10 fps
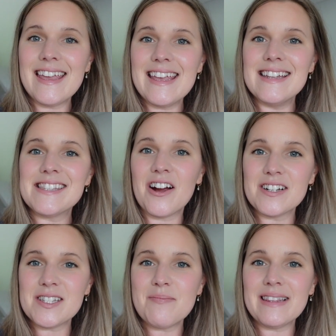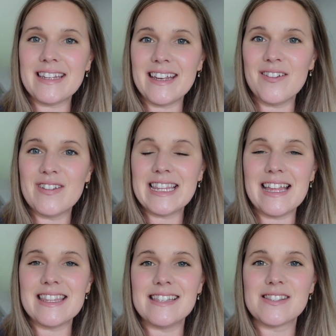It's hard to believe
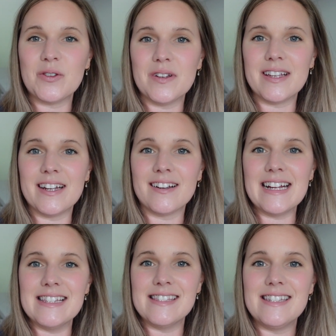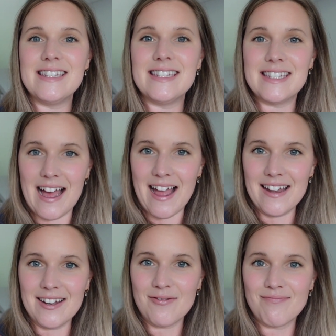that this school year is
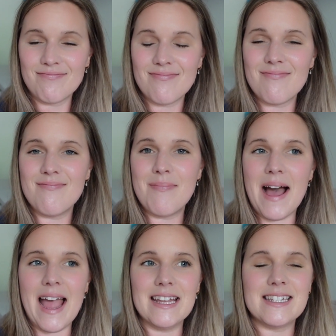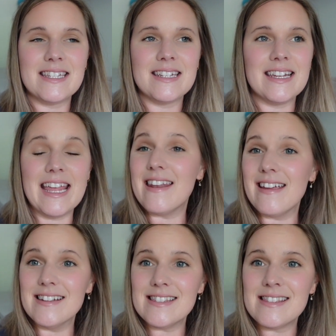done, but it
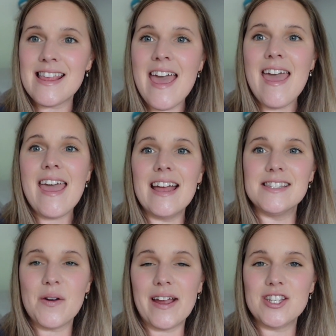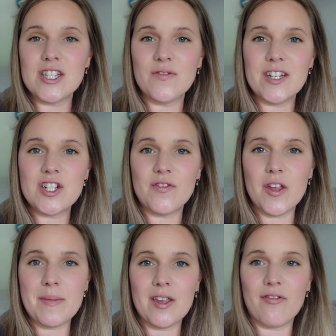is. And so I just finished filming a